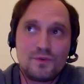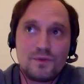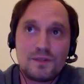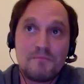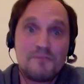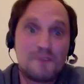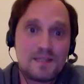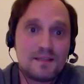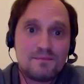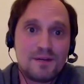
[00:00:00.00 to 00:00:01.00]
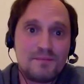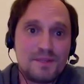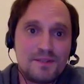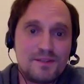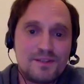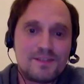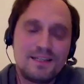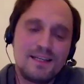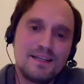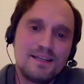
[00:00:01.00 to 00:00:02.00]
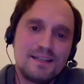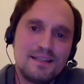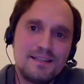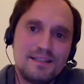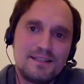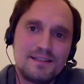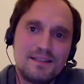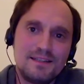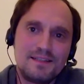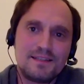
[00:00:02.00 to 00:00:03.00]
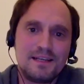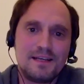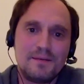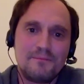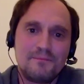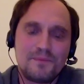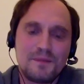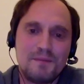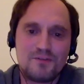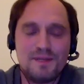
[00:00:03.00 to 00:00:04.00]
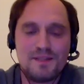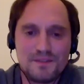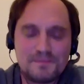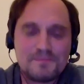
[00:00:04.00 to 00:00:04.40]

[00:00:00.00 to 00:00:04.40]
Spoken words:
some physical parameters in these measurements.